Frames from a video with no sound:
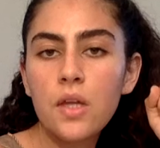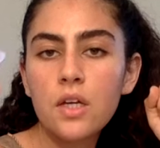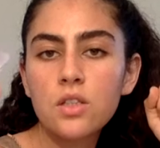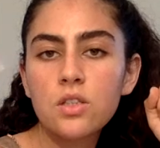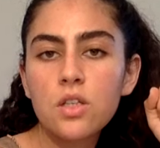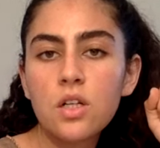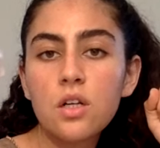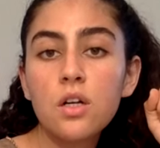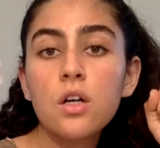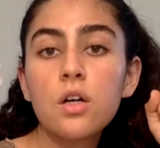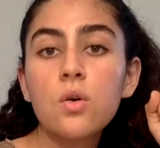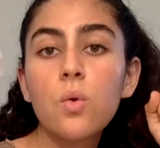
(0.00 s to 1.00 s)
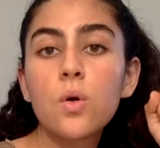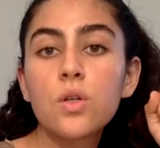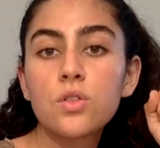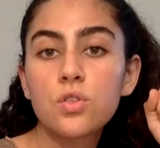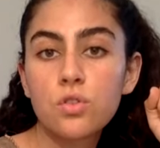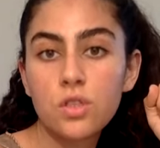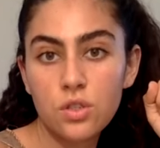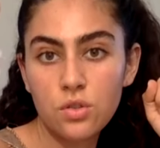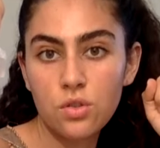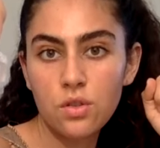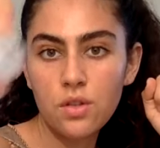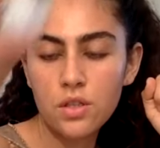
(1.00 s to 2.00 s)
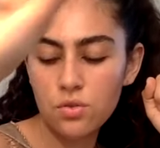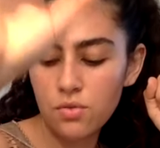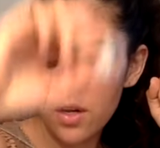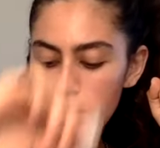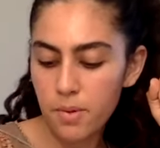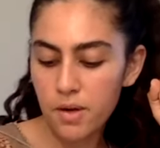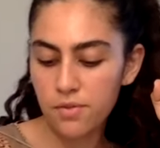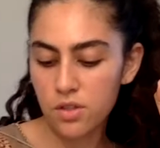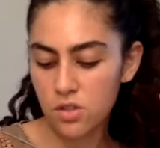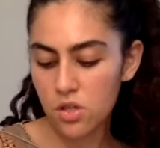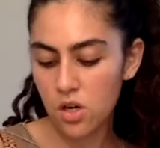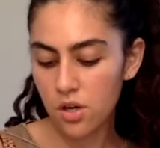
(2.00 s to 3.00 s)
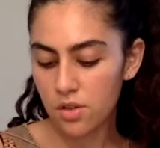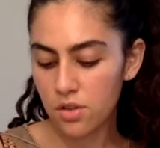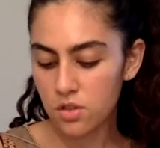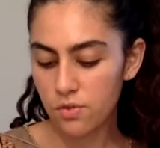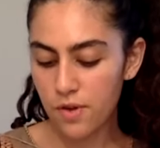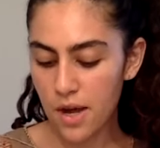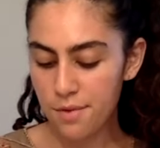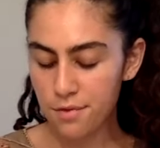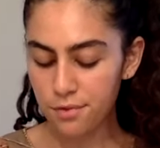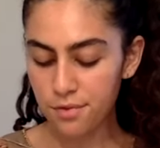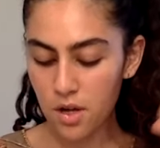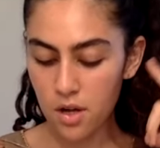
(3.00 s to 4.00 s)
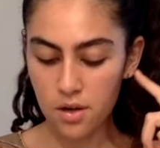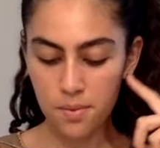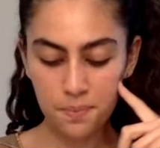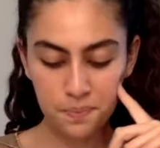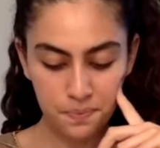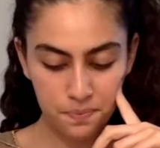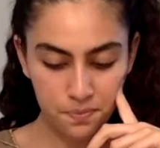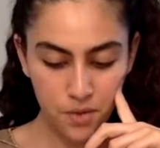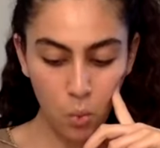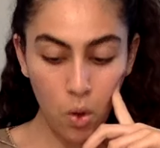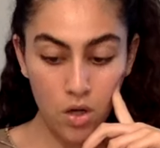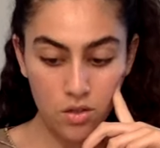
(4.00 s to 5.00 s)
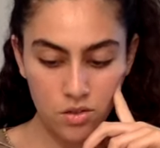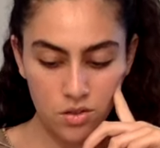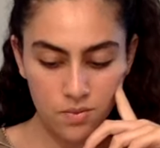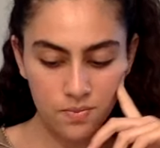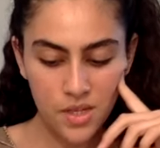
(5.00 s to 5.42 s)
this clear quartz crystal that's right above this card, this Five of Wands.